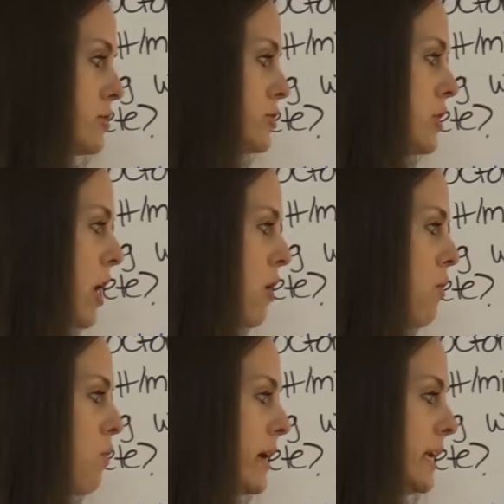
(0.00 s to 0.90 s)

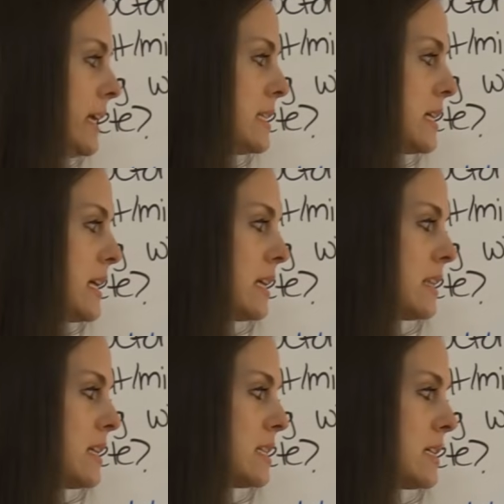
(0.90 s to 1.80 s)
So we need to
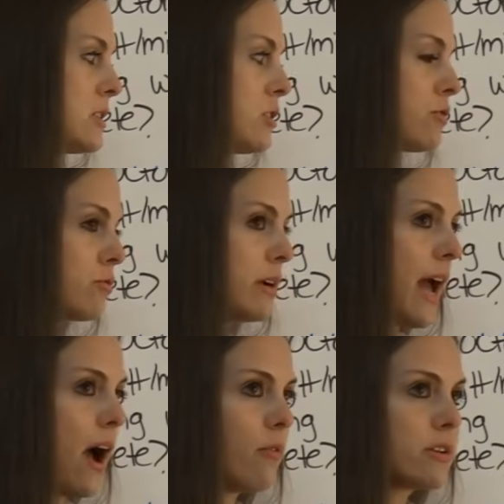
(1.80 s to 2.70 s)
get this into three
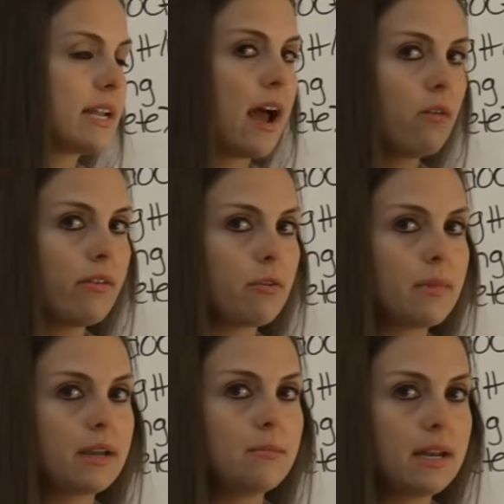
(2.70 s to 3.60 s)
hours and however
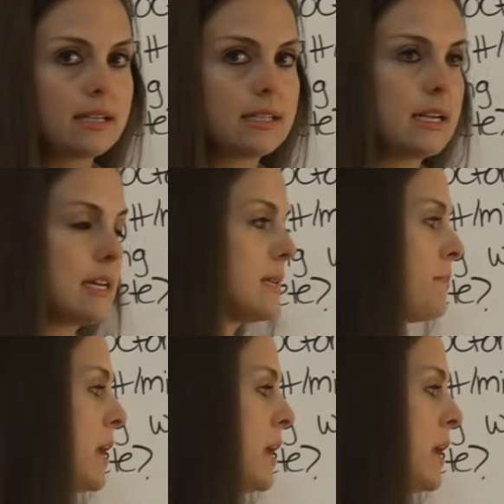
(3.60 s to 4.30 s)
many minutes it is.